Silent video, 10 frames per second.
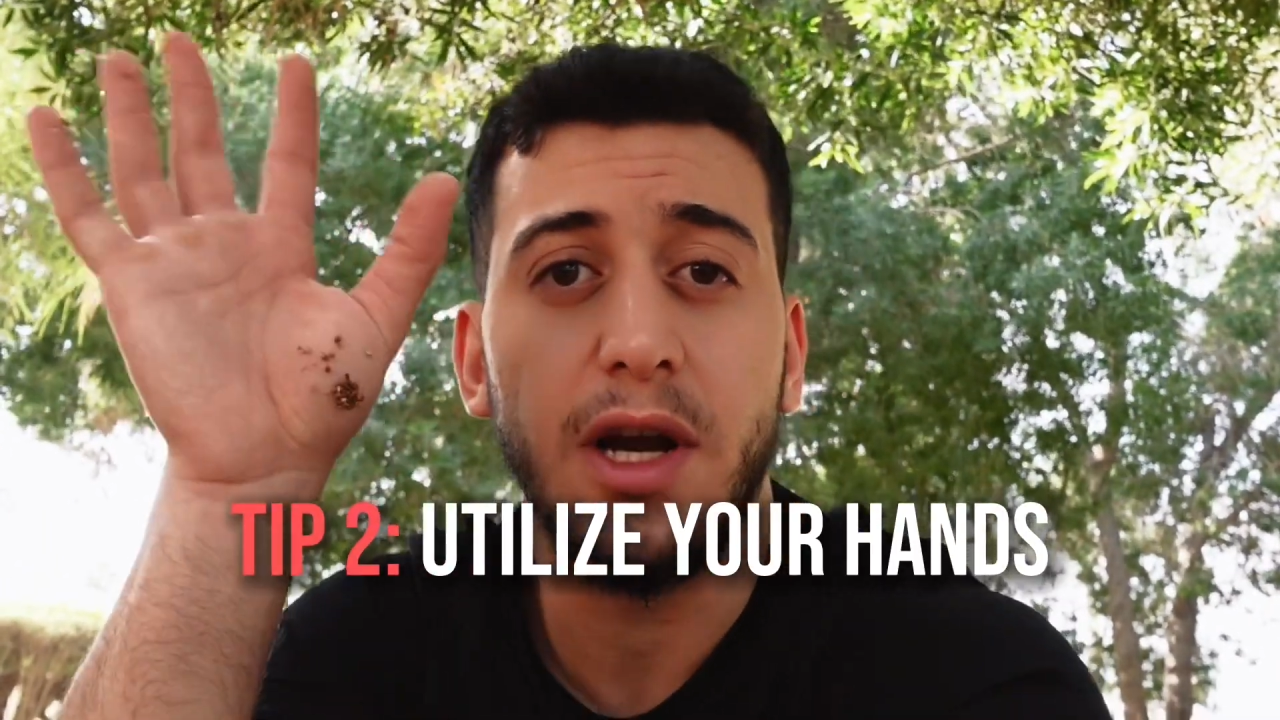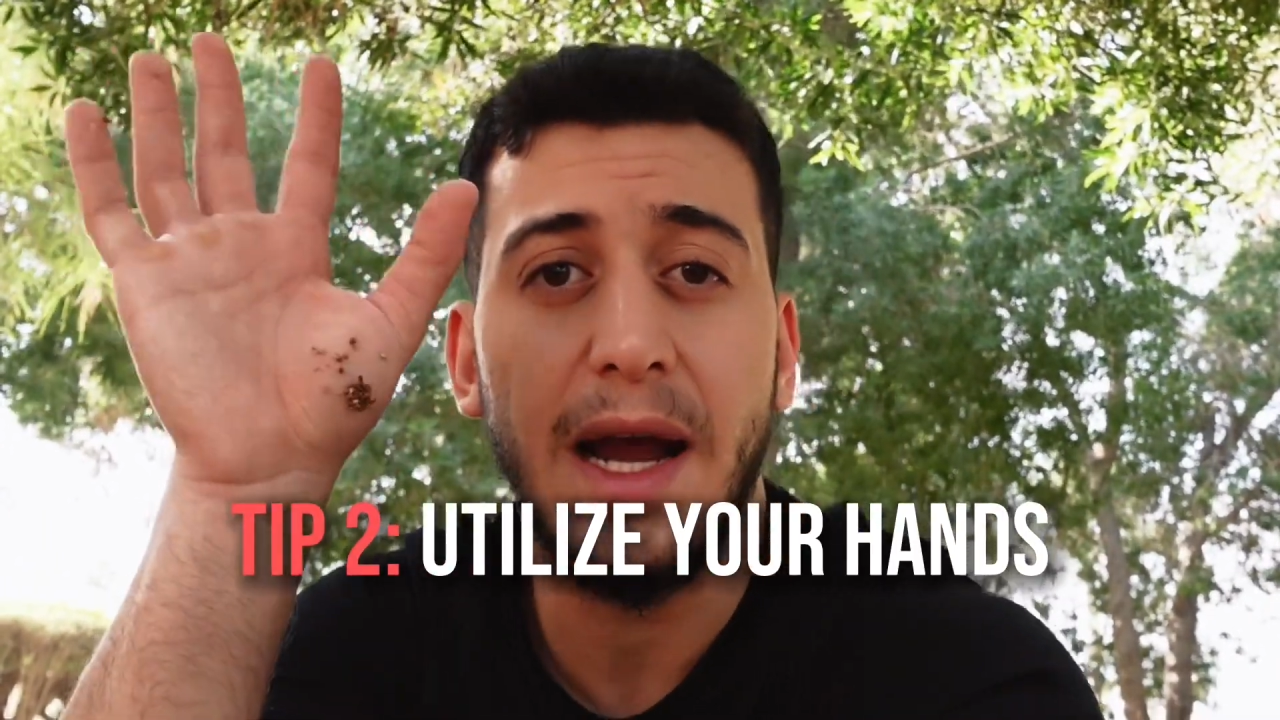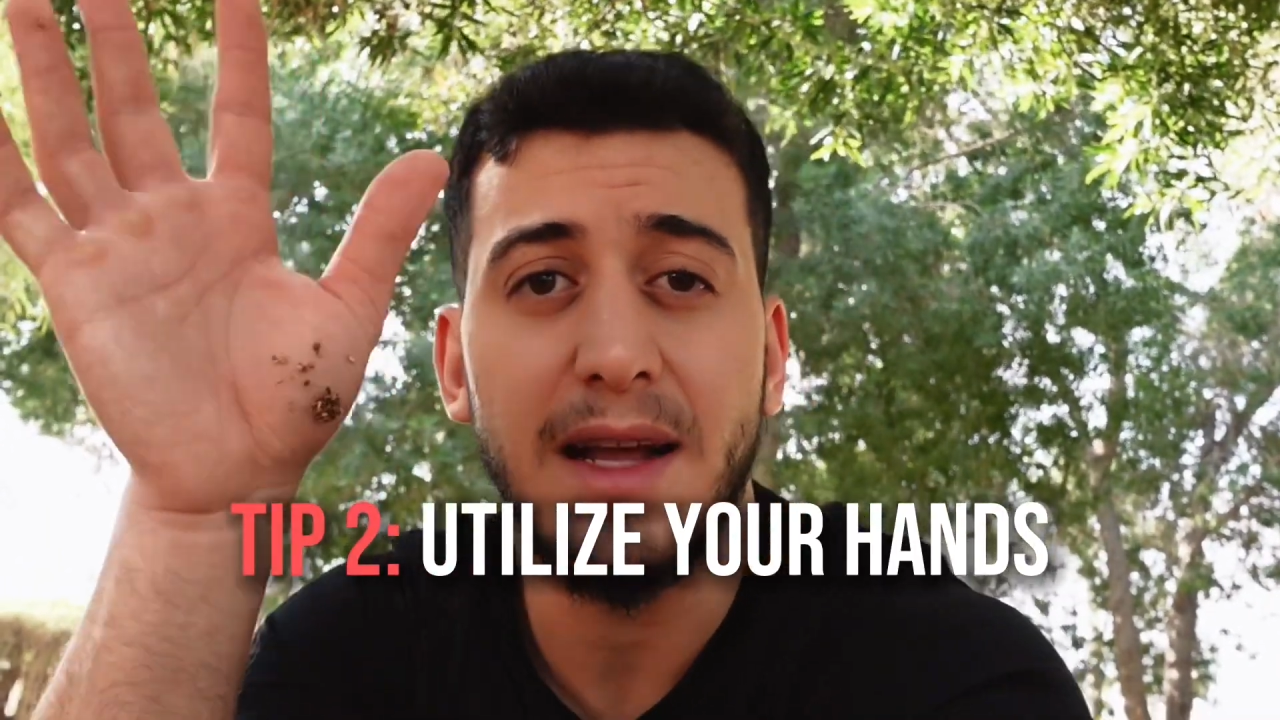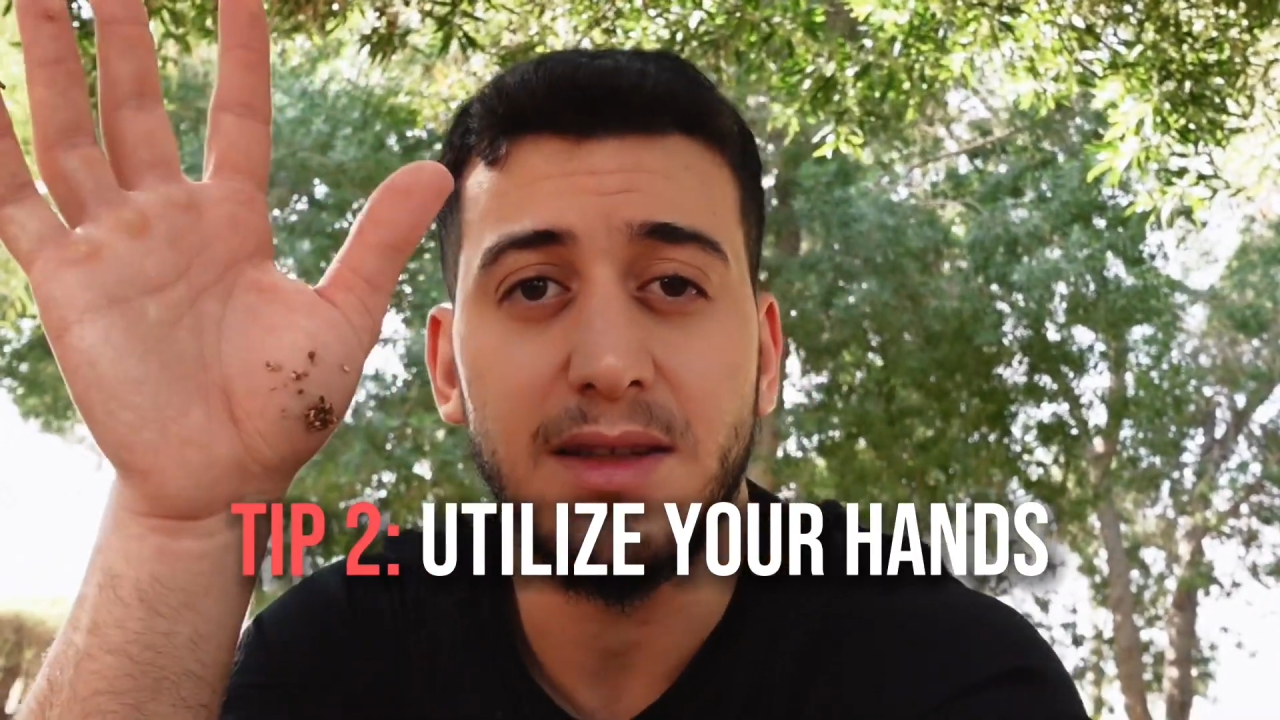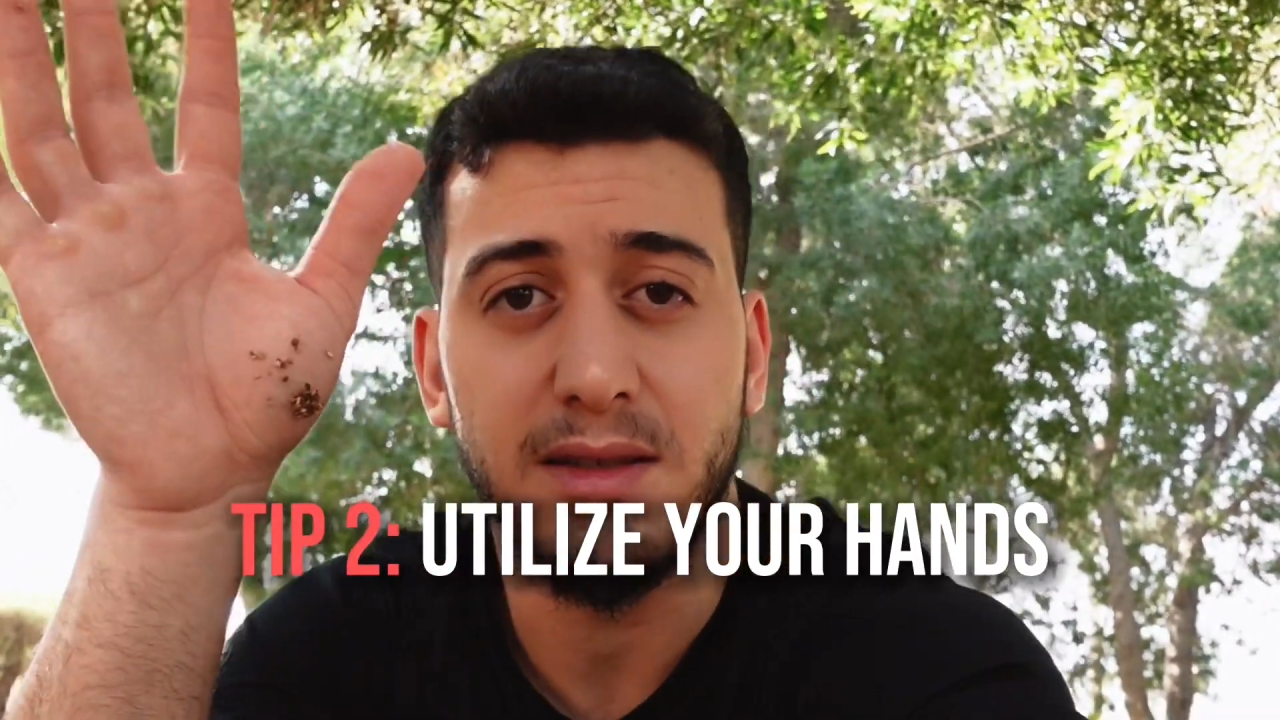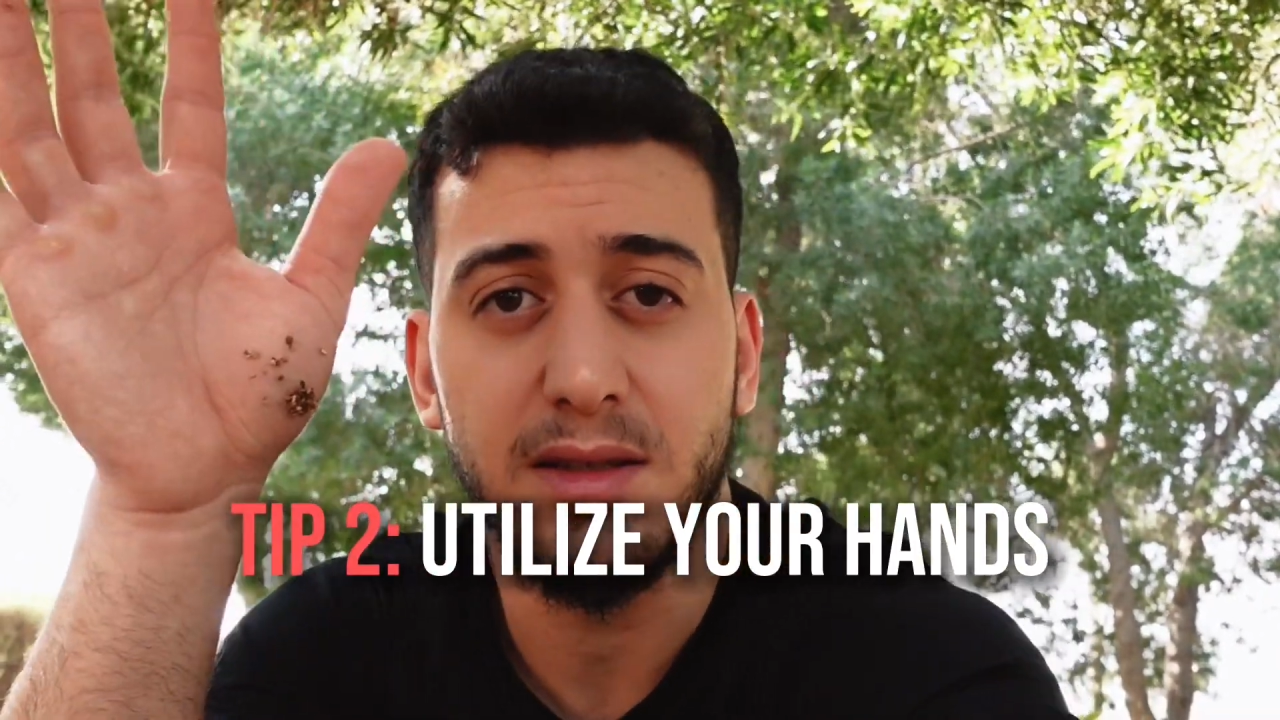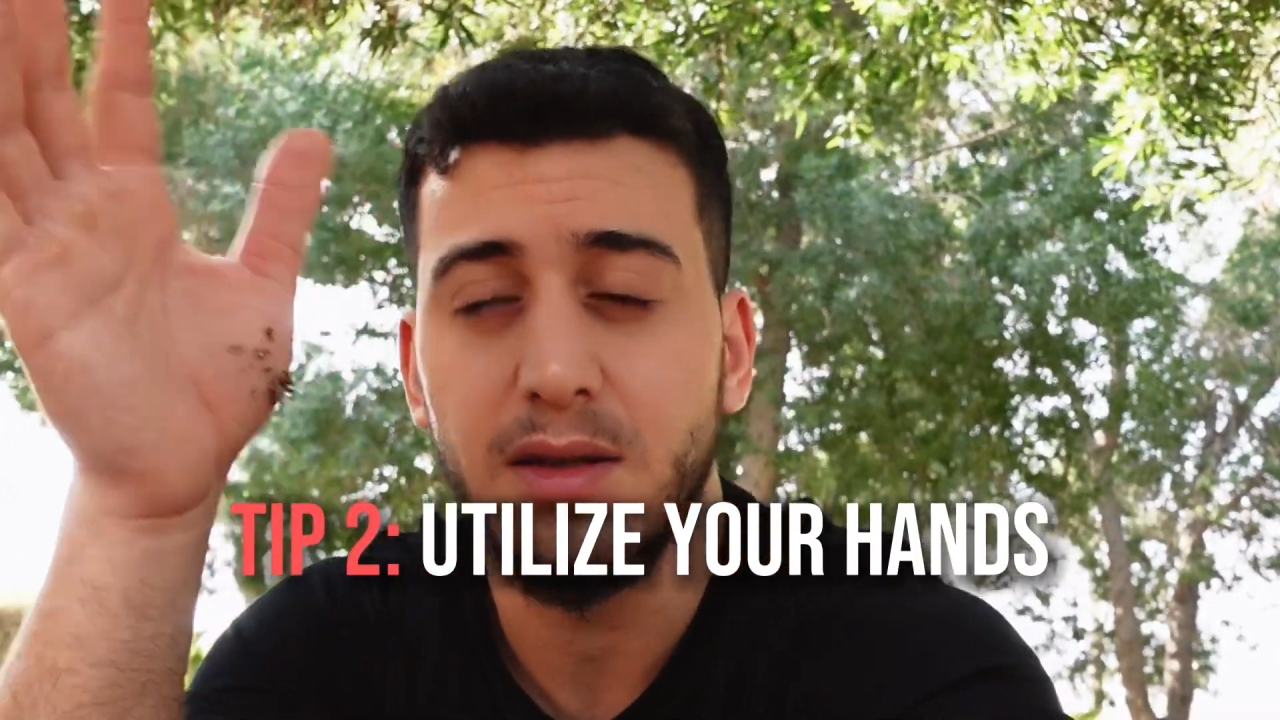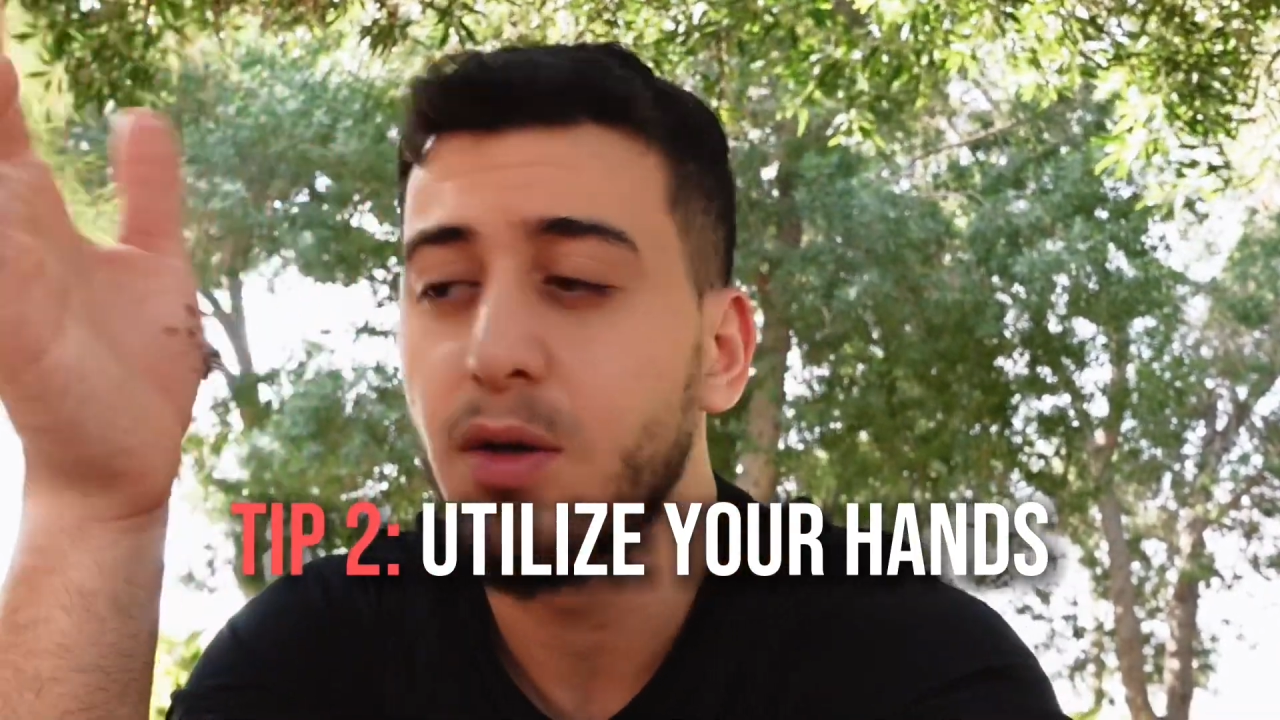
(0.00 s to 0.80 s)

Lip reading: hands.